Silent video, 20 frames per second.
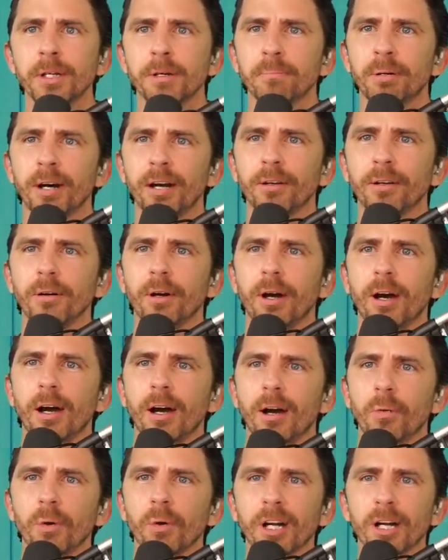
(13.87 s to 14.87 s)
But
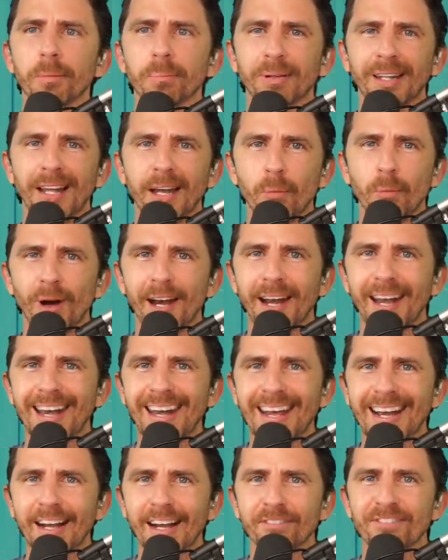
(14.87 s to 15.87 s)
we're going to play what
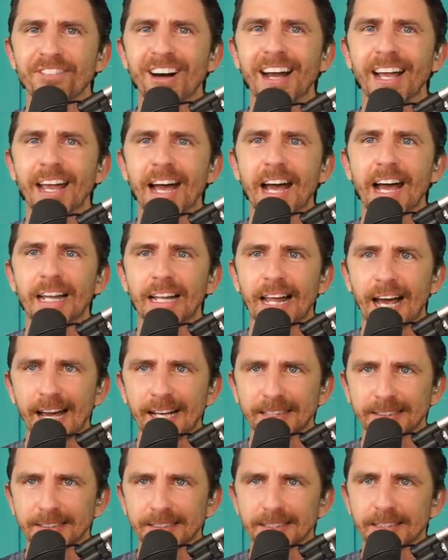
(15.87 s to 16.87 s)
Nick Viall
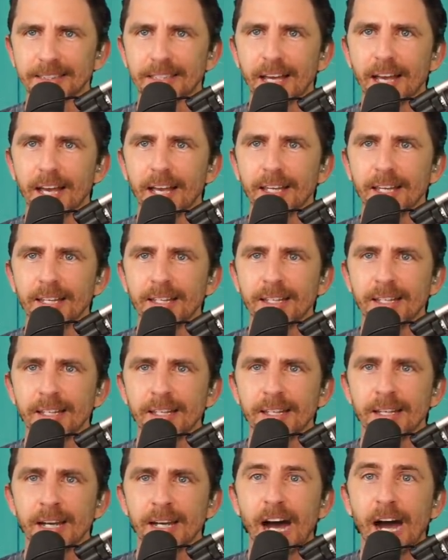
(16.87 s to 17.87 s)
has to say
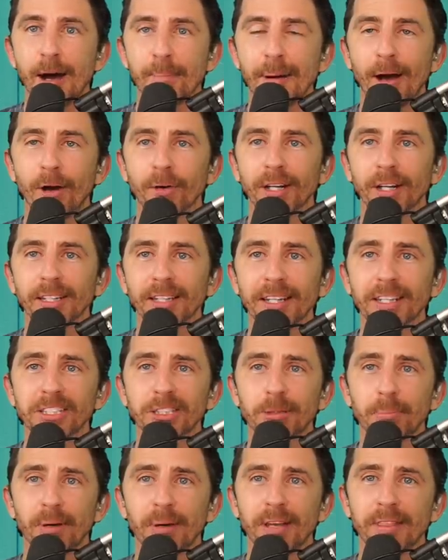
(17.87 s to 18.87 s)
about
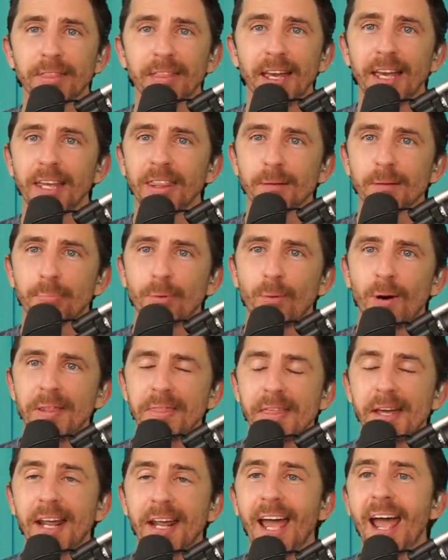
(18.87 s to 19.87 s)
Elizabeth and the
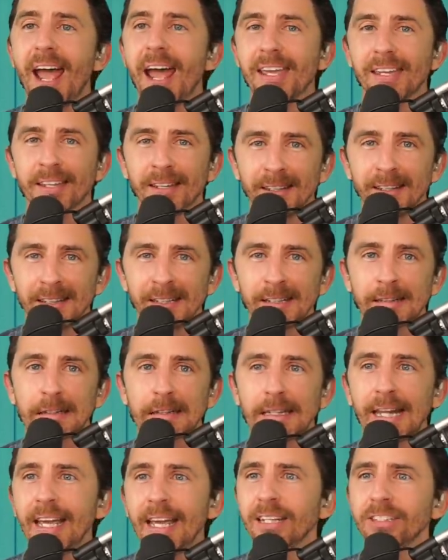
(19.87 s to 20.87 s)
point that, hey,
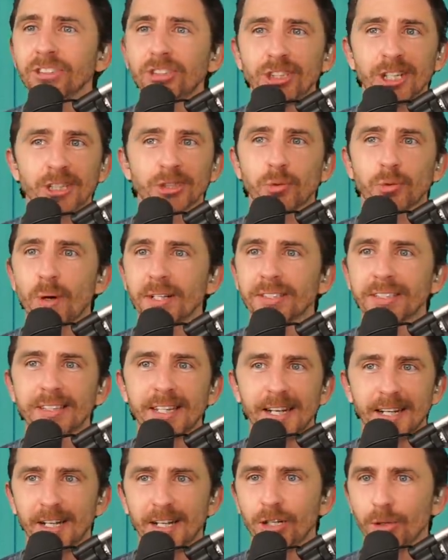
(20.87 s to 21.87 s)
Clayton just wasn't
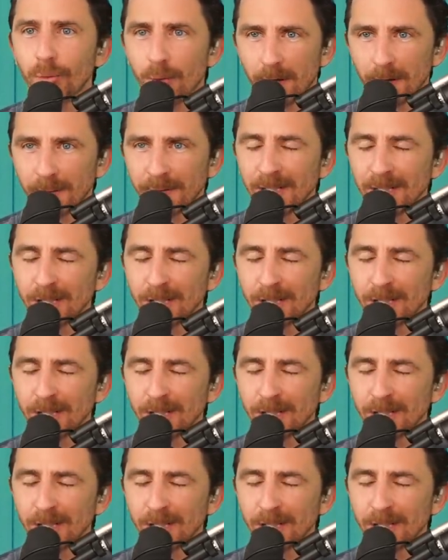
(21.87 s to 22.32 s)
that into her.